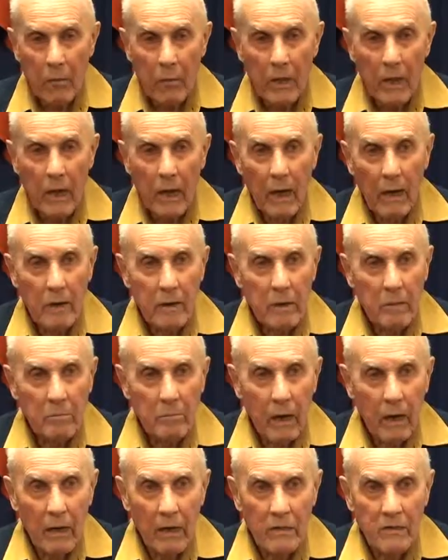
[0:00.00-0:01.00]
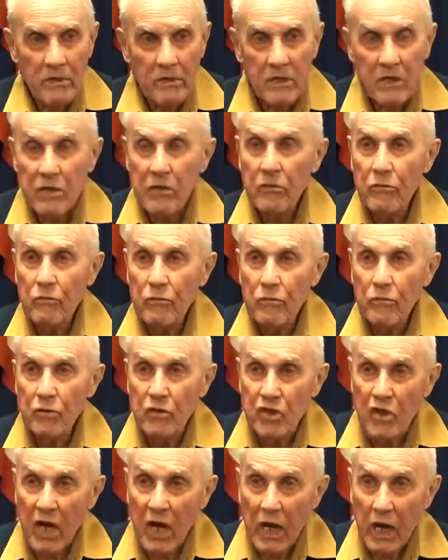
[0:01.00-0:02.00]
We had models D through
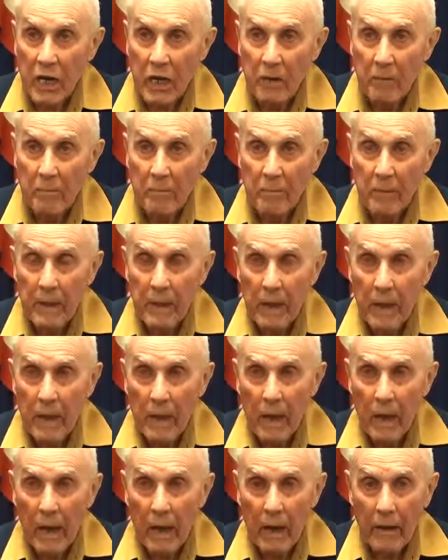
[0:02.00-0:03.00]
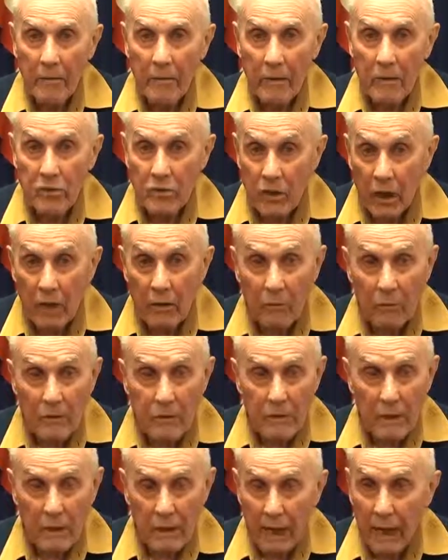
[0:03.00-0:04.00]
J, and the J
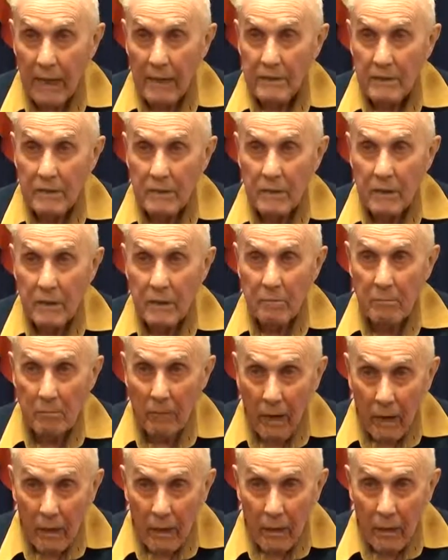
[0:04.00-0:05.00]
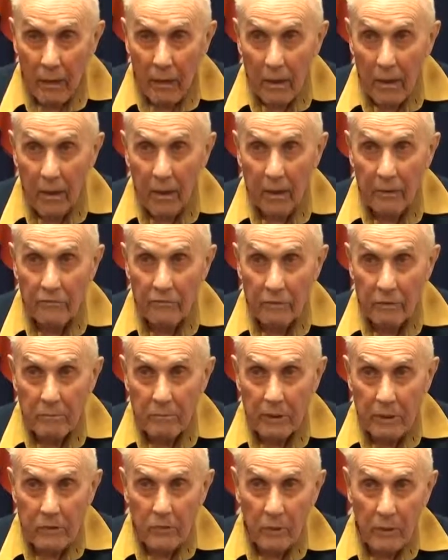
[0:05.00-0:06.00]
was the last model of the
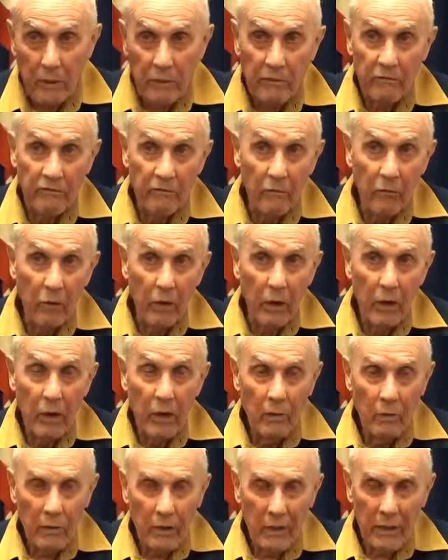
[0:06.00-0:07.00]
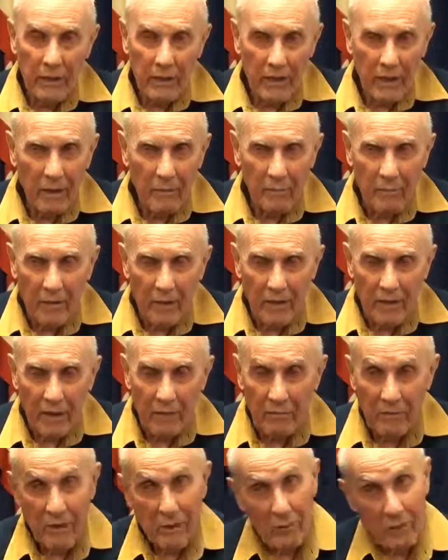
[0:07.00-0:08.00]
B-24. We had a couple of
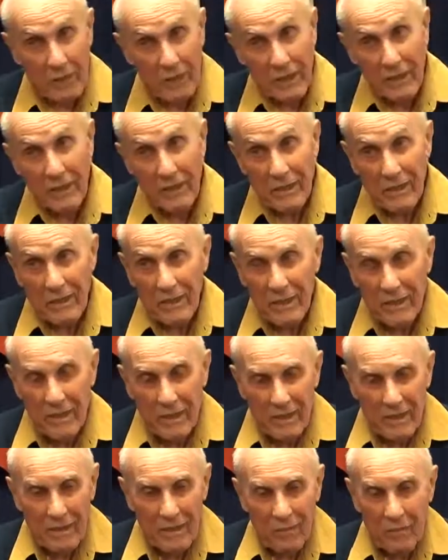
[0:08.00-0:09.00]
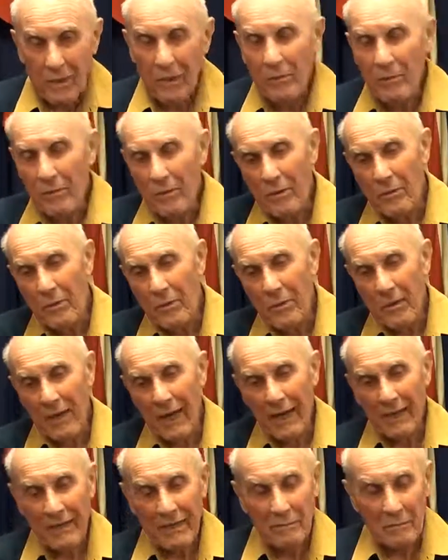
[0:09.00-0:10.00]
them. They were neat. Okay. We
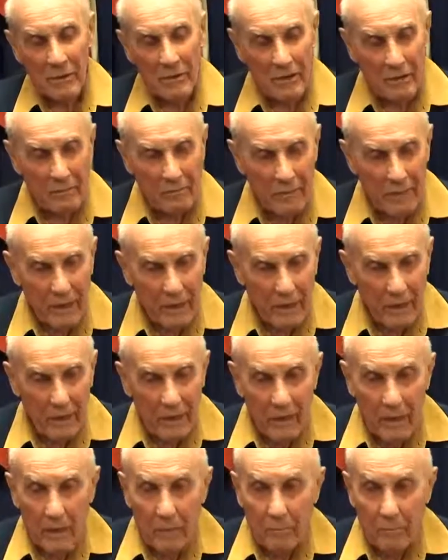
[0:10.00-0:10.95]
liked them a little better.